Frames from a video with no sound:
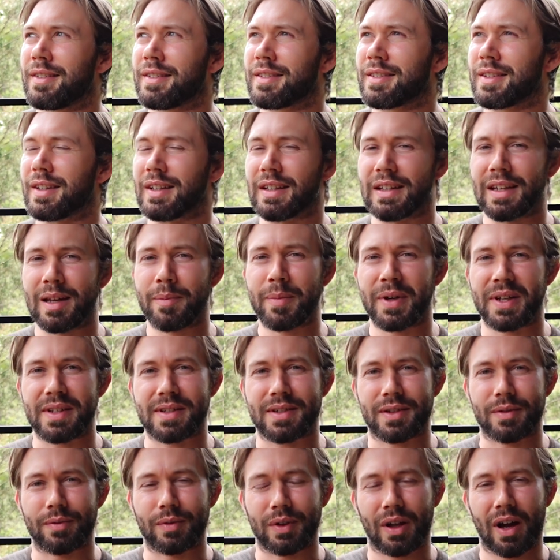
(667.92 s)

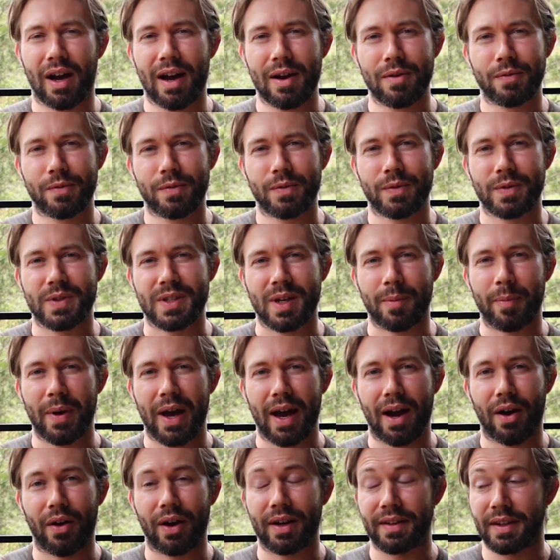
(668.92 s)
limits of life
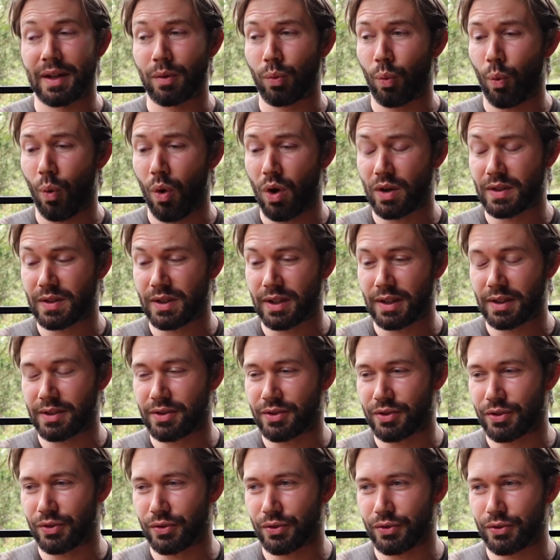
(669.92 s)
somehow, and then wanting
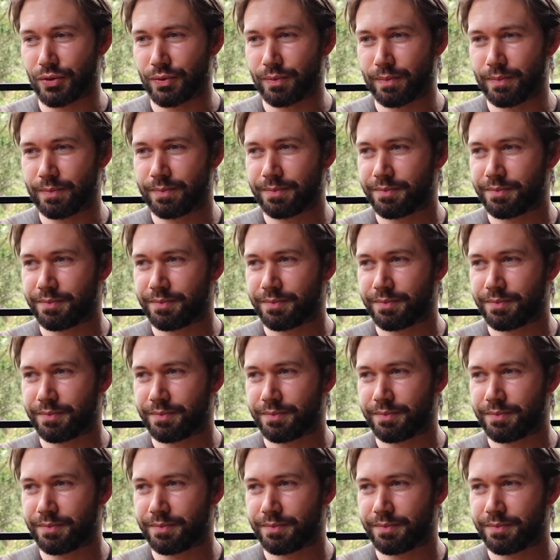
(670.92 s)
to